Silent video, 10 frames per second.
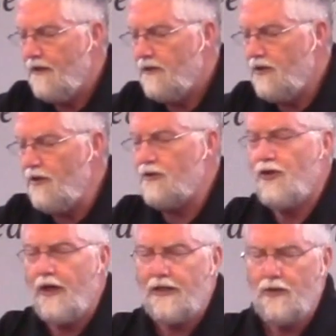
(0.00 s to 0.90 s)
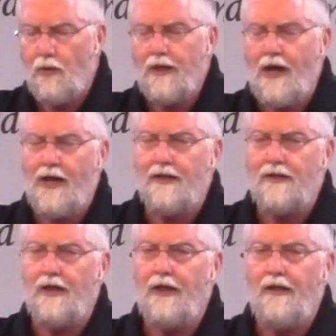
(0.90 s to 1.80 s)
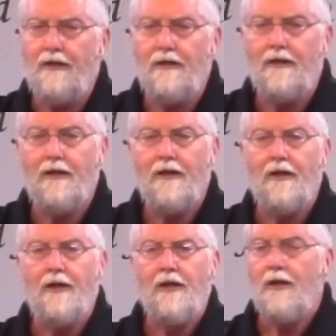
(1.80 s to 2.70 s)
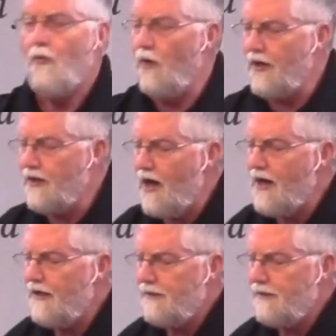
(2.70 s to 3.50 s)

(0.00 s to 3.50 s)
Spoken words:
Do you trust what God has said? What God has